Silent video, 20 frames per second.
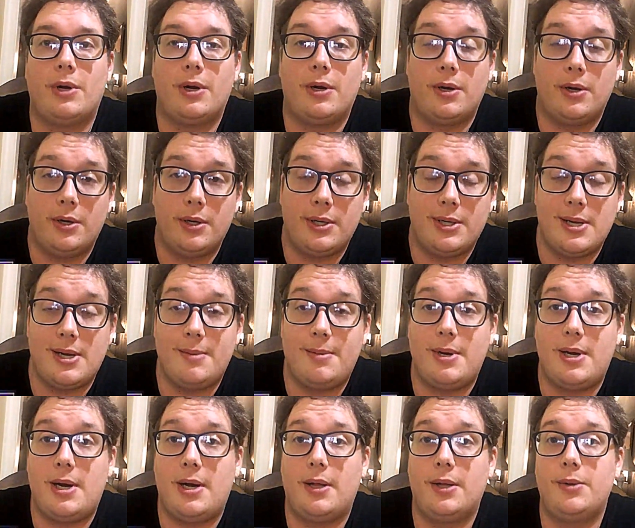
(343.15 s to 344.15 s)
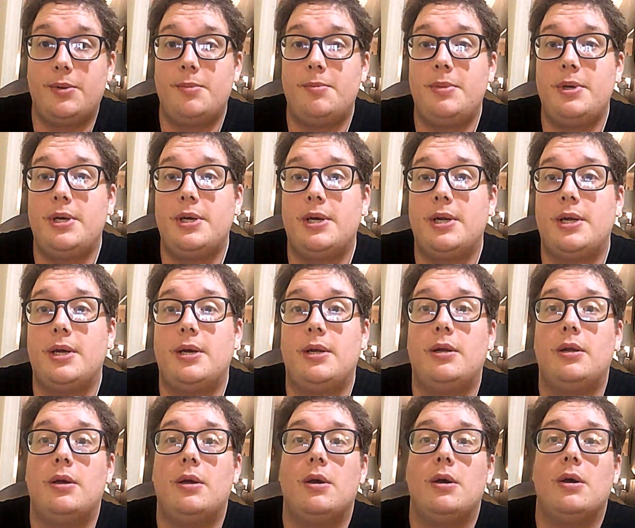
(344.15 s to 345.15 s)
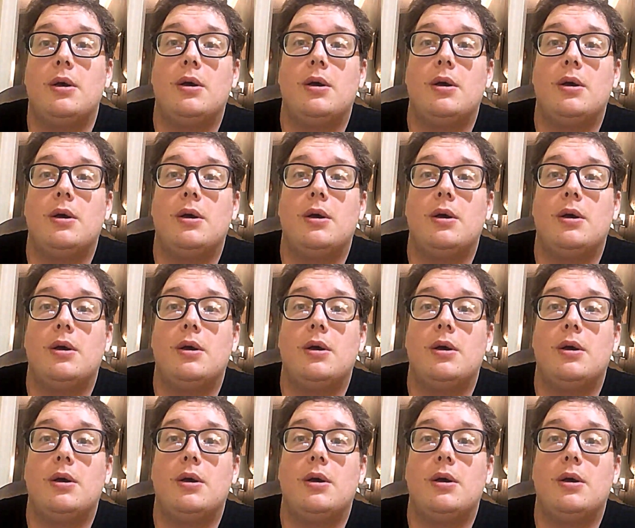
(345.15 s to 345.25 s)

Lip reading: when I heard Tom Holland would be in it,